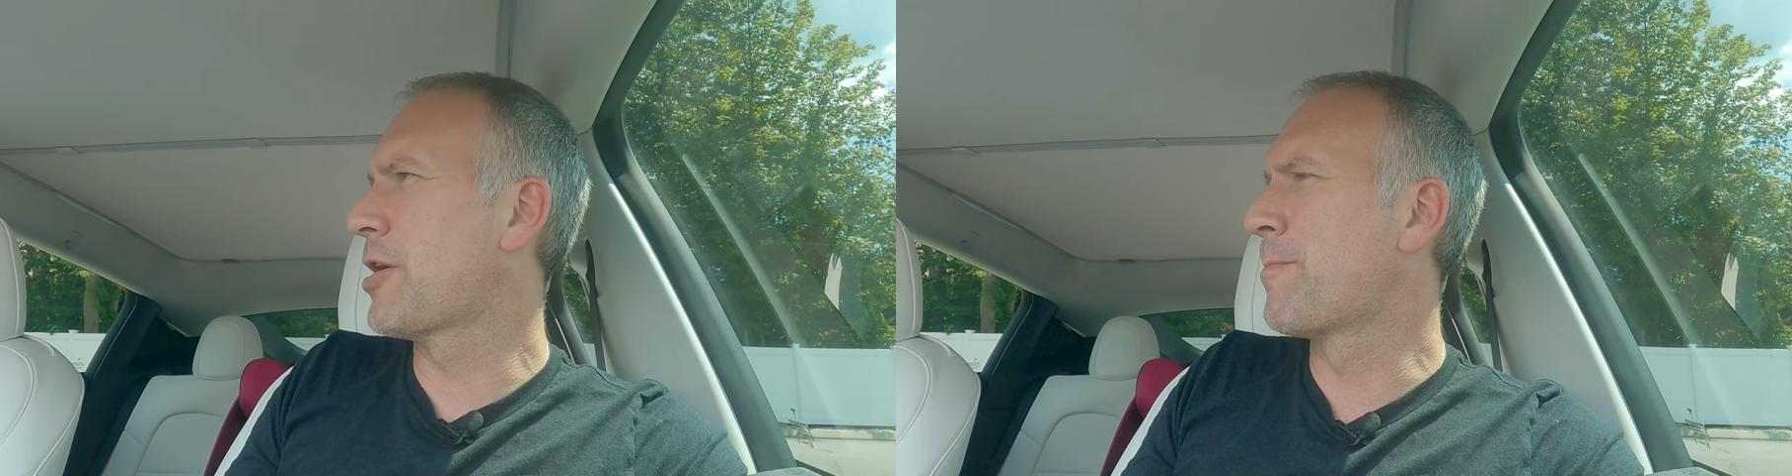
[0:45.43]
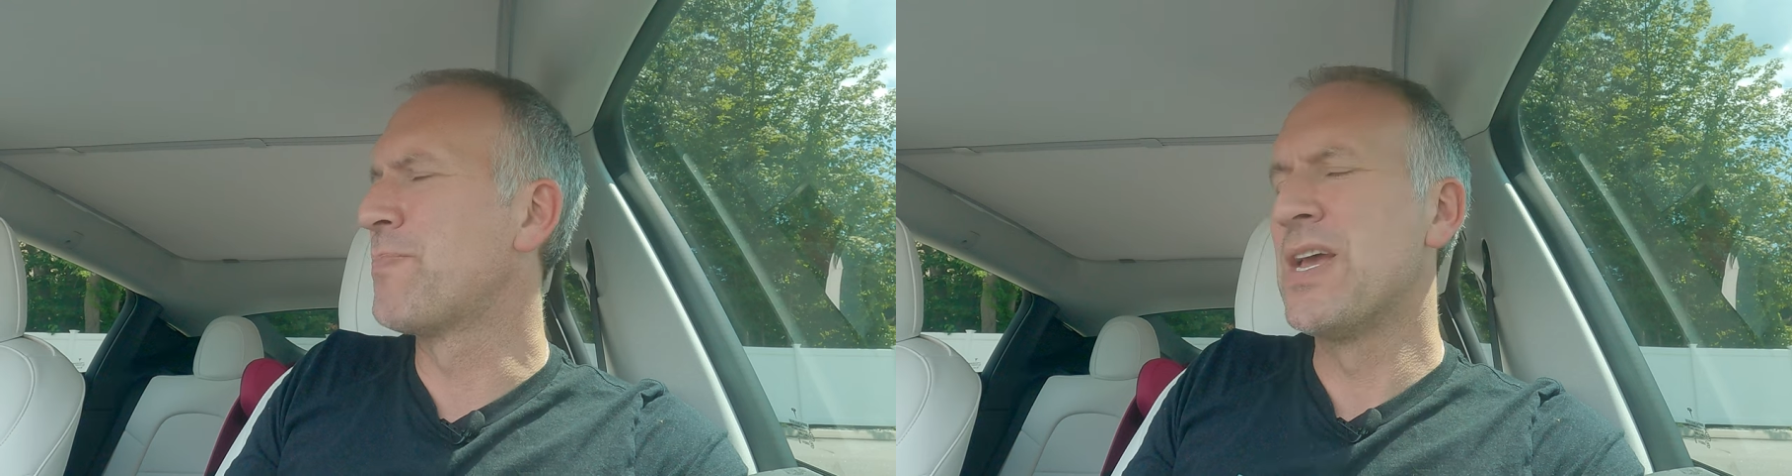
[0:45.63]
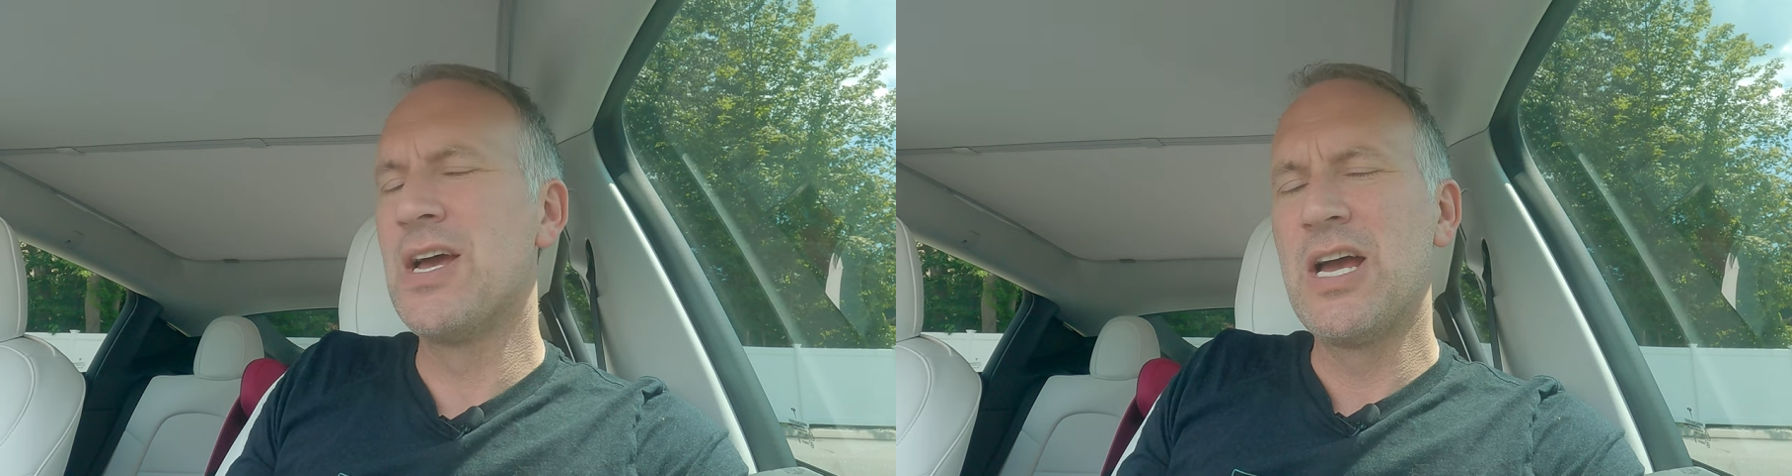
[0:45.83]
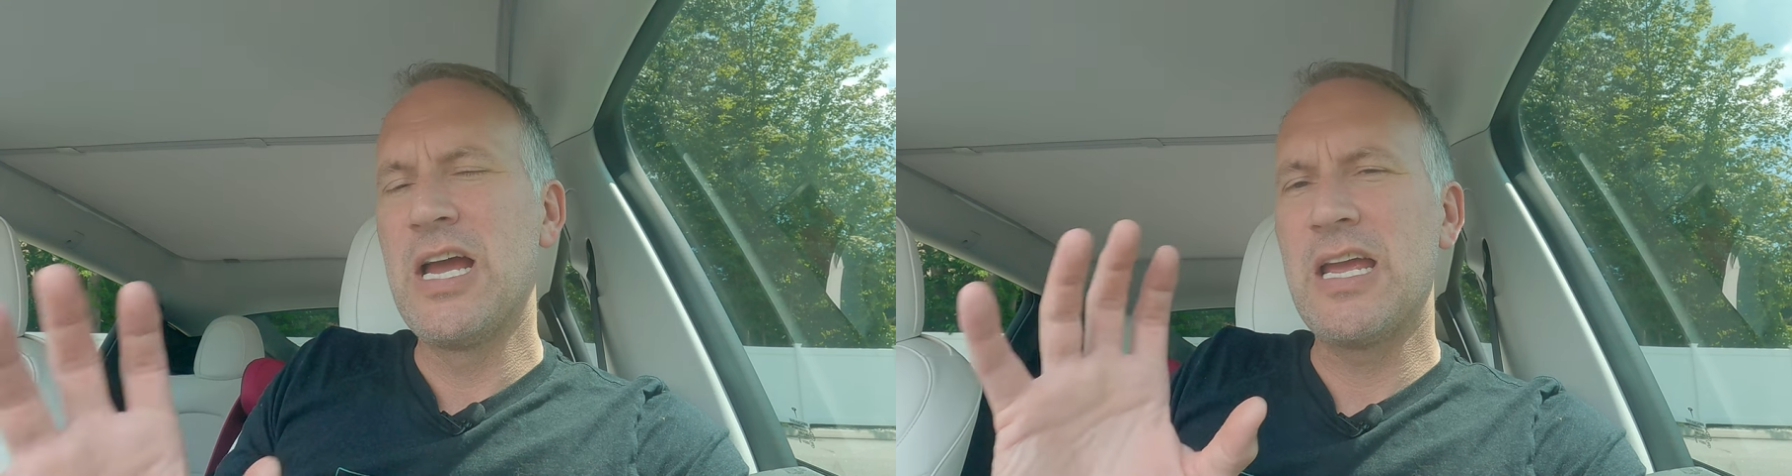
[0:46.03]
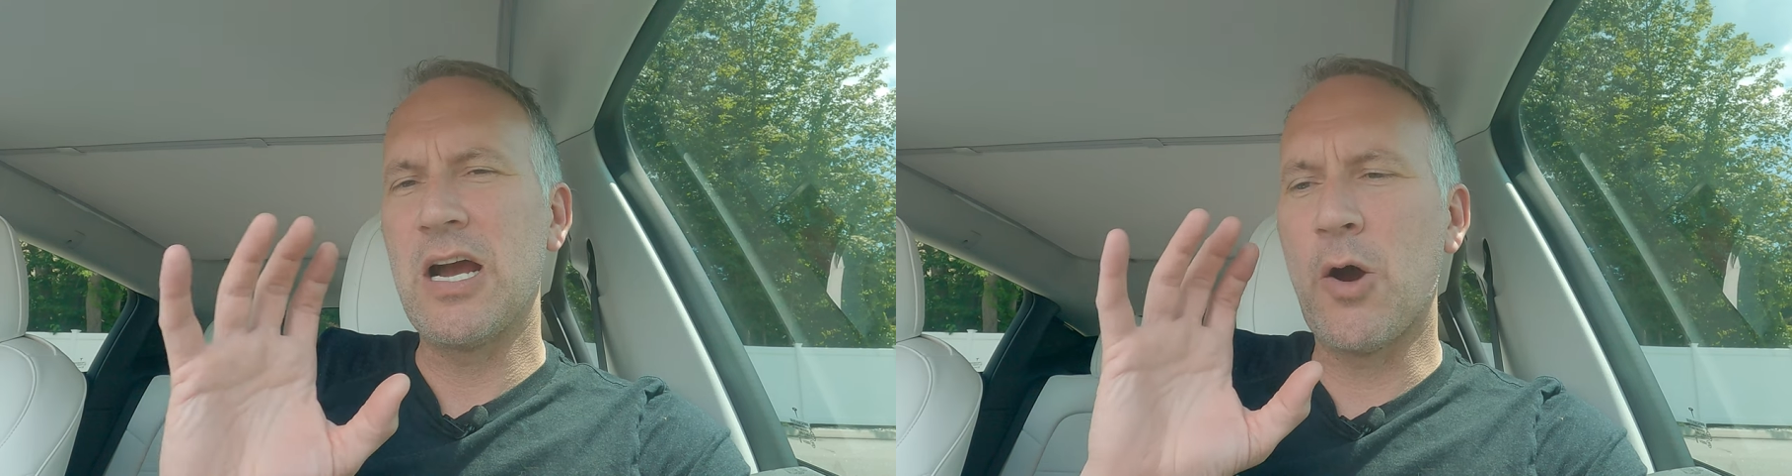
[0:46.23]
So
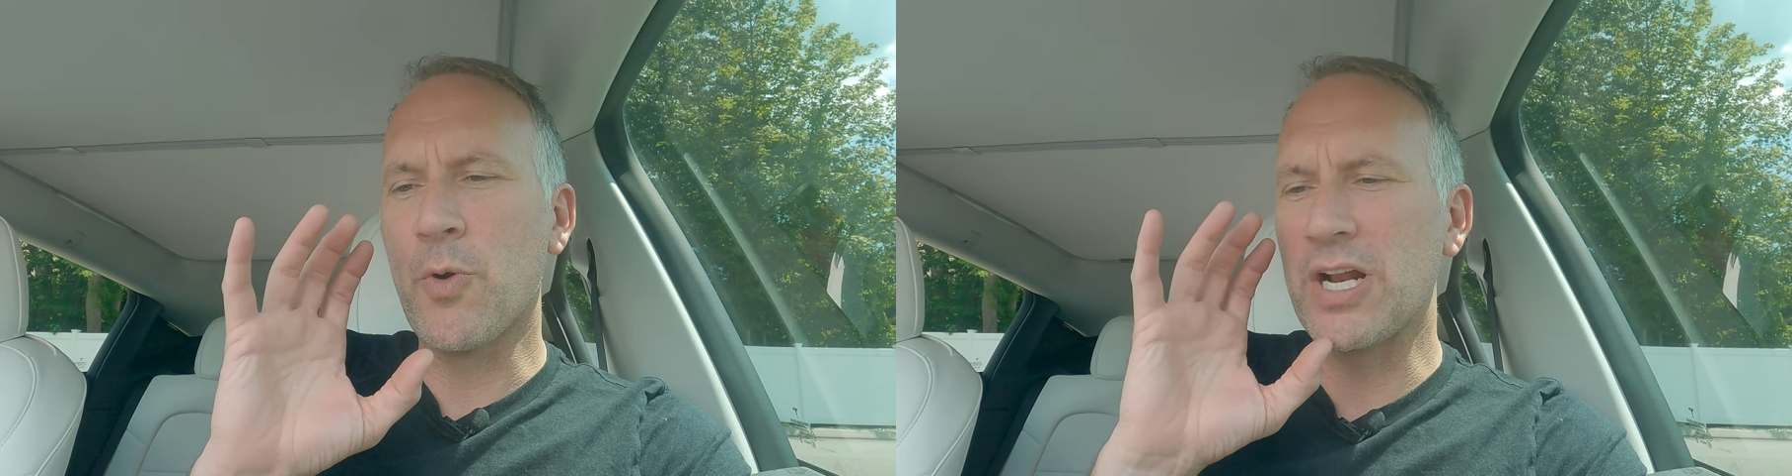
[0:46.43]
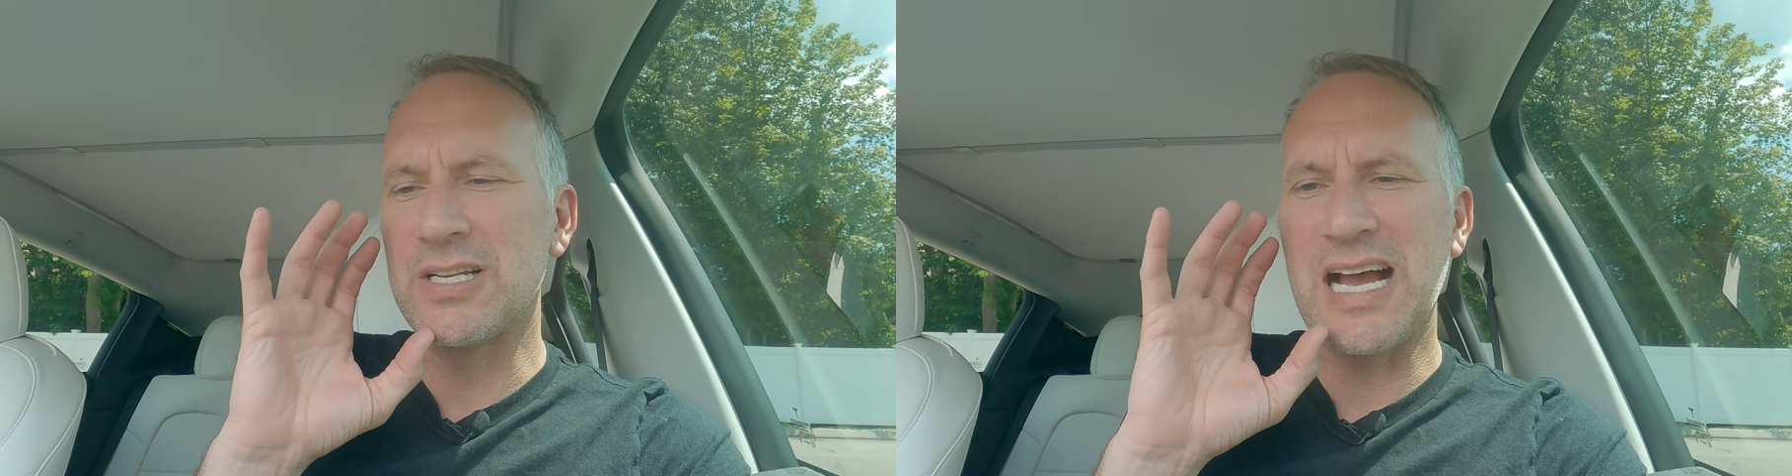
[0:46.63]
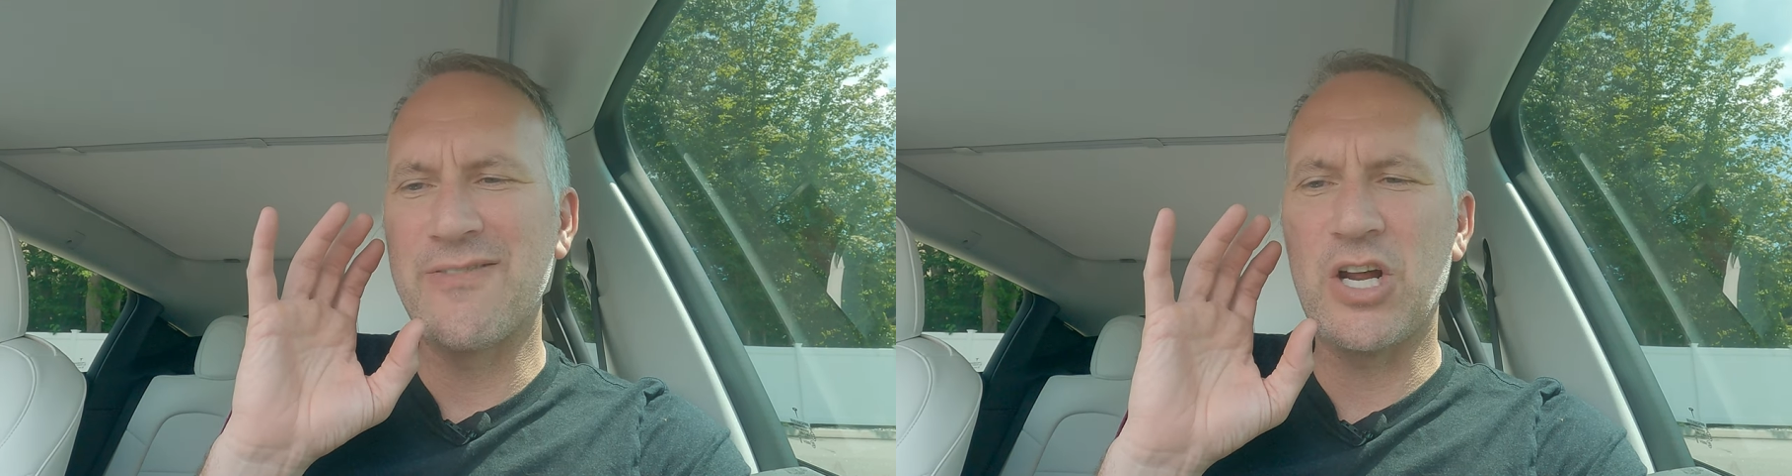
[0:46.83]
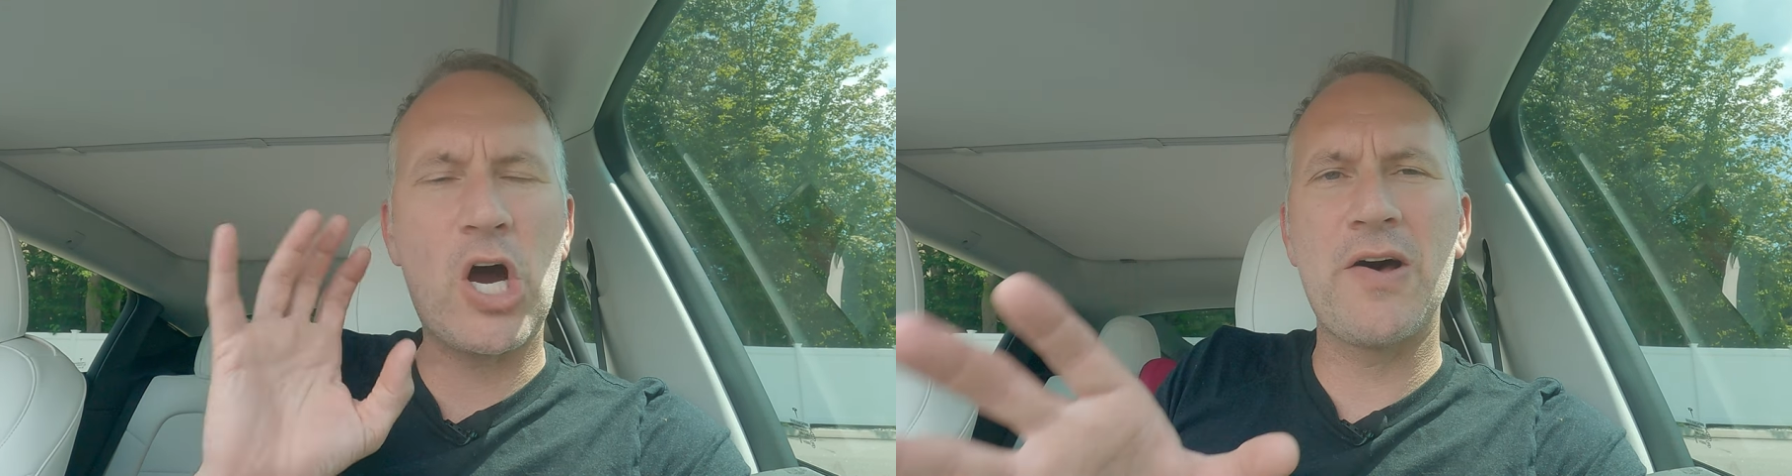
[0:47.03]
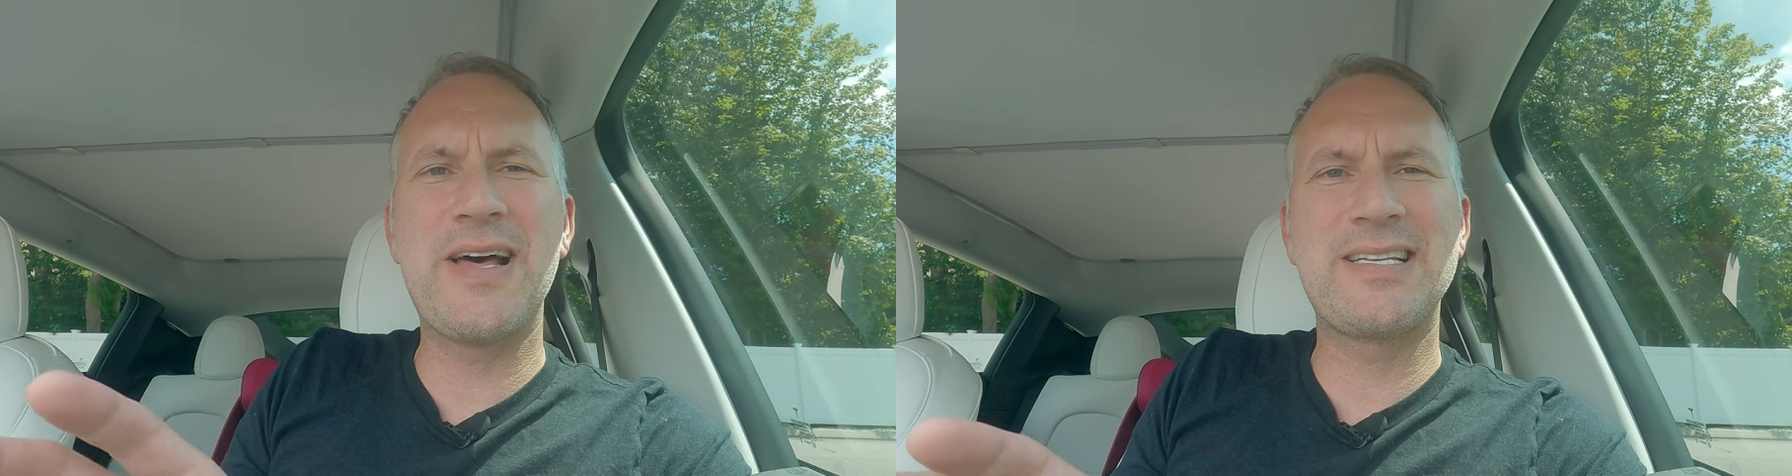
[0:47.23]
we're going to dive into
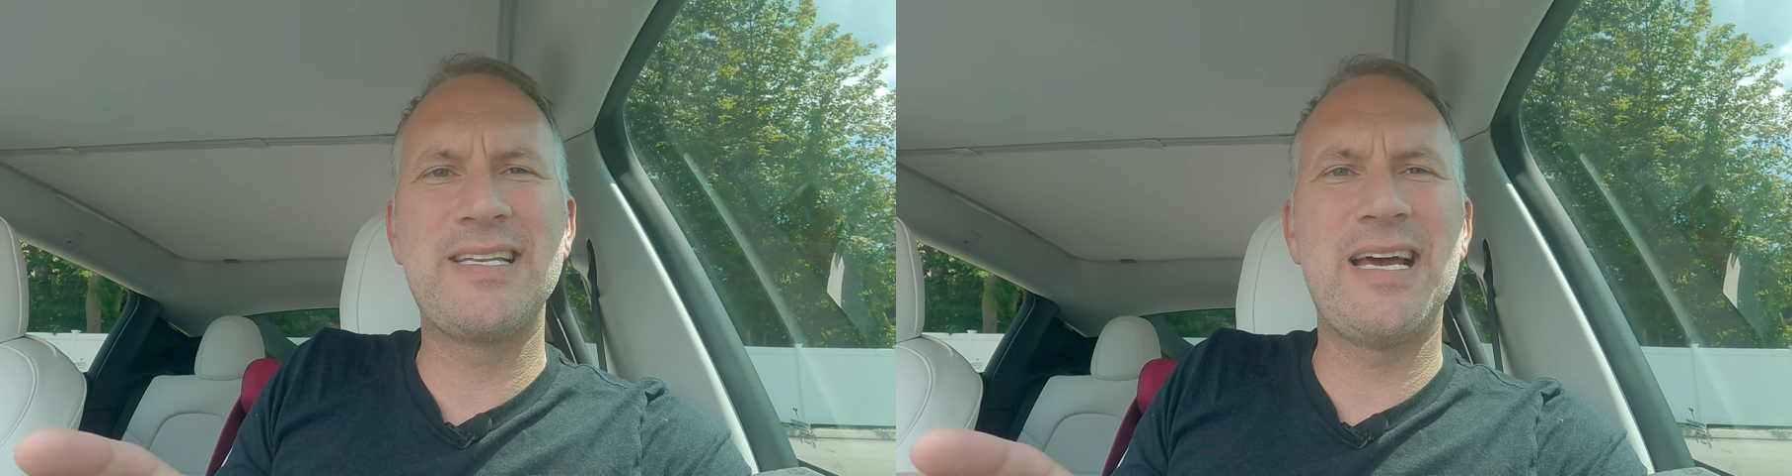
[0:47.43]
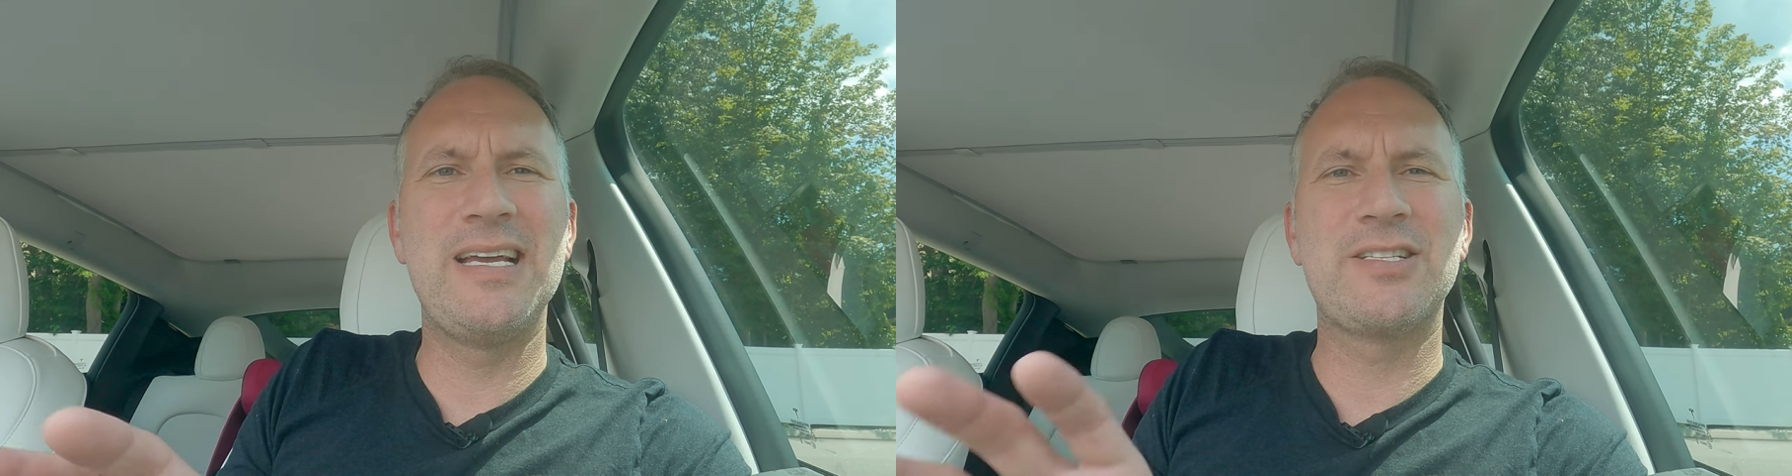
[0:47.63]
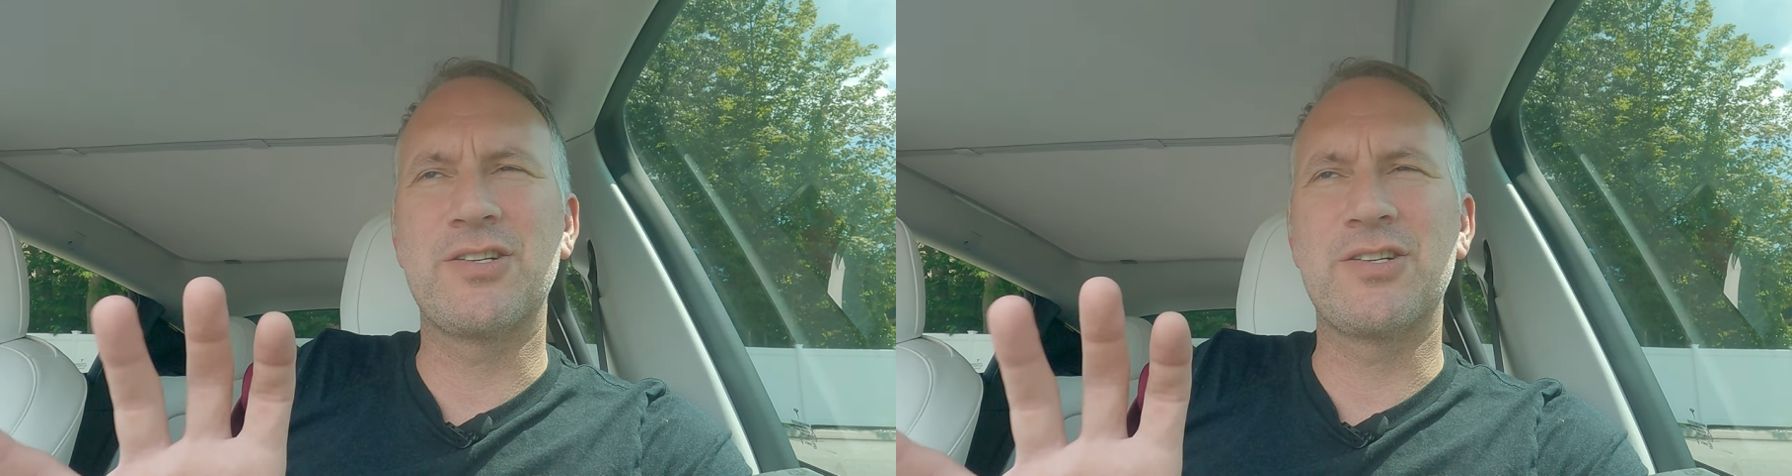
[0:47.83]
all that today.